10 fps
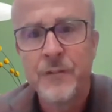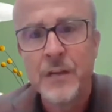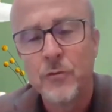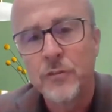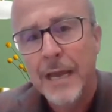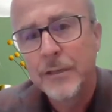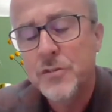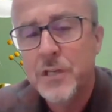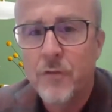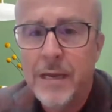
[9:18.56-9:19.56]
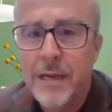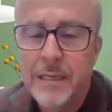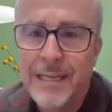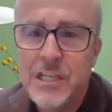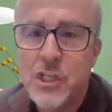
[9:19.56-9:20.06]
vitro diagnostic
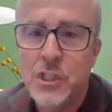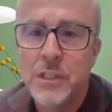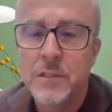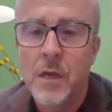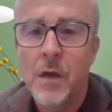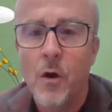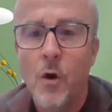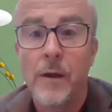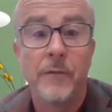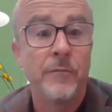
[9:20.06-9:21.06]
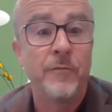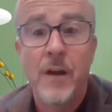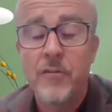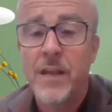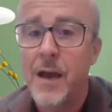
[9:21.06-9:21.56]
regulation, a
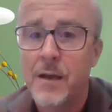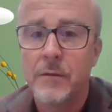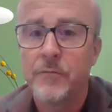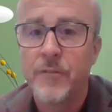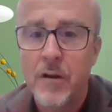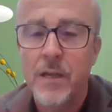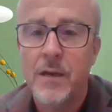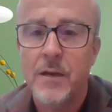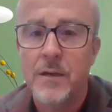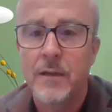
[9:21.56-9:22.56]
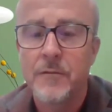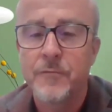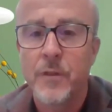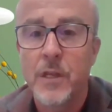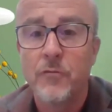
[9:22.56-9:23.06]
very high
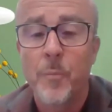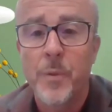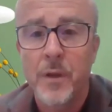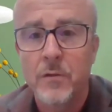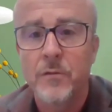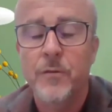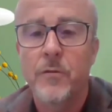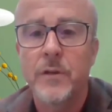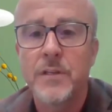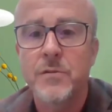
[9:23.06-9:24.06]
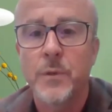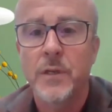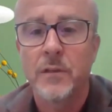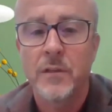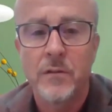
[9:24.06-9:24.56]
lift for the European authorities, so we
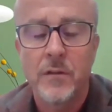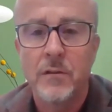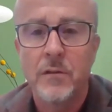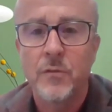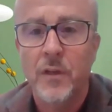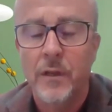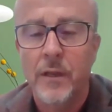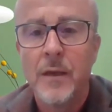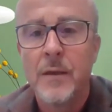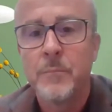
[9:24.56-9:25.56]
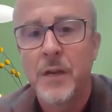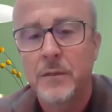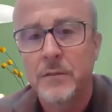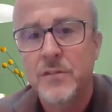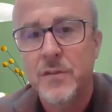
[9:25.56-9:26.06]
can continue selling
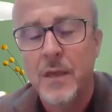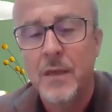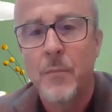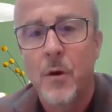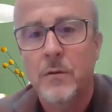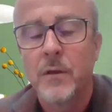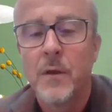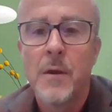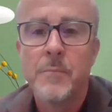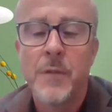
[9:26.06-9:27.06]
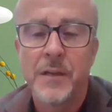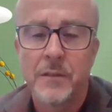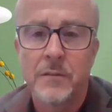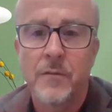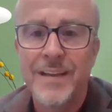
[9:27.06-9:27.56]
CE-marked
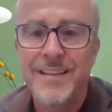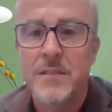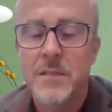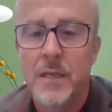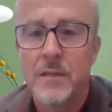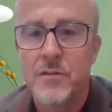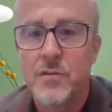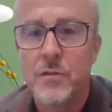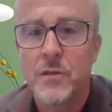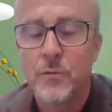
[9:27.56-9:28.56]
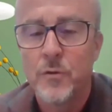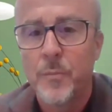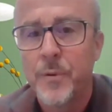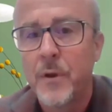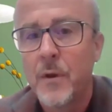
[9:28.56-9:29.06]
medical devices into
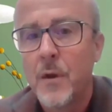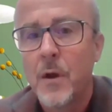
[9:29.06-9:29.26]
Europe.